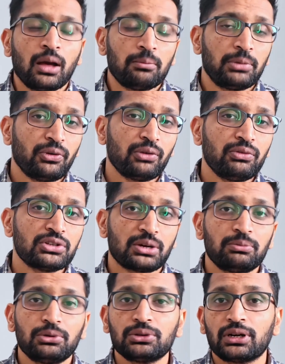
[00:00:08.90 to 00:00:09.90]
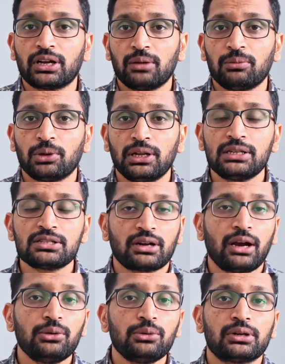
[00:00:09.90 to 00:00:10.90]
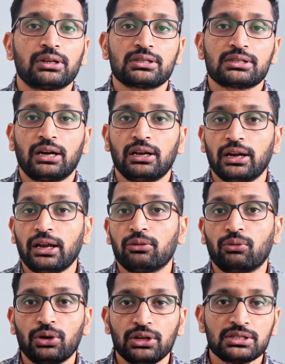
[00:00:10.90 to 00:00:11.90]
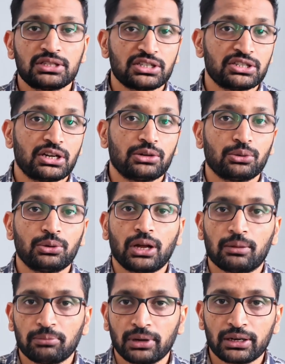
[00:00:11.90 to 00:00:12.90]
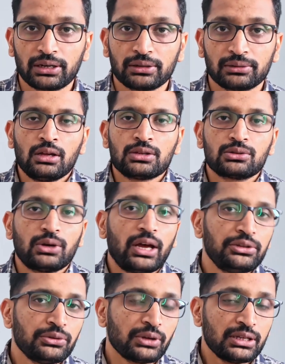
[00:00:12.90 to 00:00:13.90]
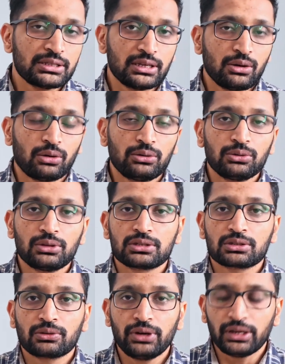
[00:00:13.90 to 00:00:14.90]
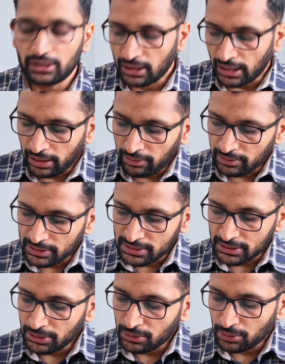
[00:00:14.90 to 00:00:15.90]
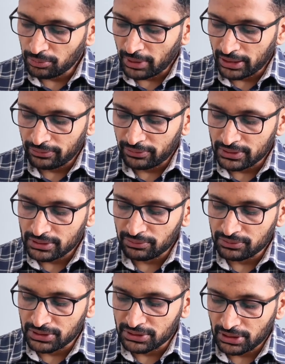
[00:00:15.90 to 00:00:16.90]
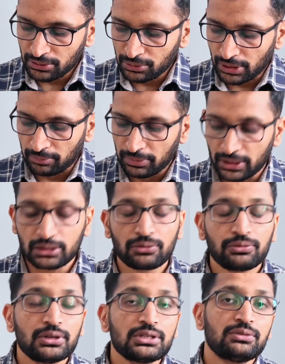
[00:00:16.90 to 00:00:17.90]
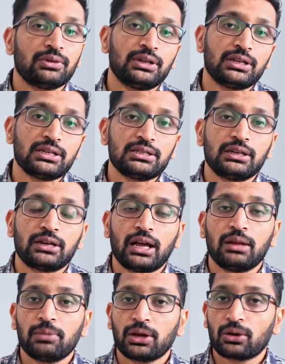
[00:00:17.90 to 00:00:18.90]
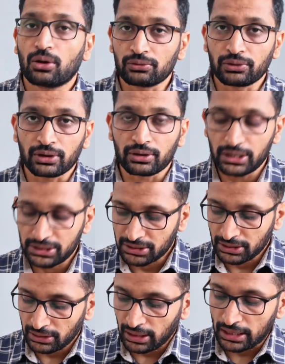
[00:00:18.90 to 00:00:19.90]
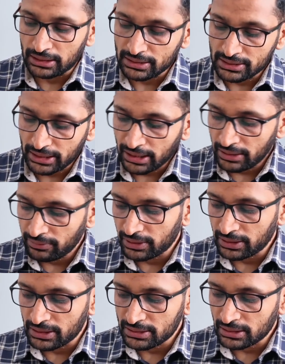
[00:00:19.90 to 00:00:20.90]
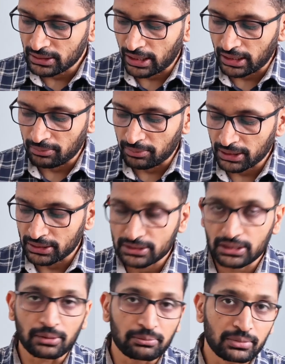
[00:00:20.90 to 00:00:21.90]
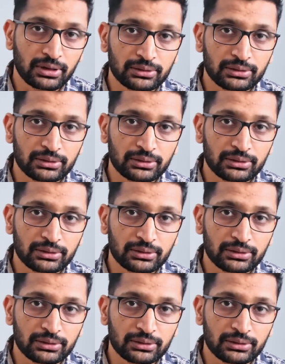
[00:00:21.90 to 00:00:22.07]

Before we jump to the demo, let's try to understand what is Jinja2 template. So as you can see onto the screen, I have listed two benefits of Jinja2 template. The first one is the dynamic configuration and the second one is the dynamic script.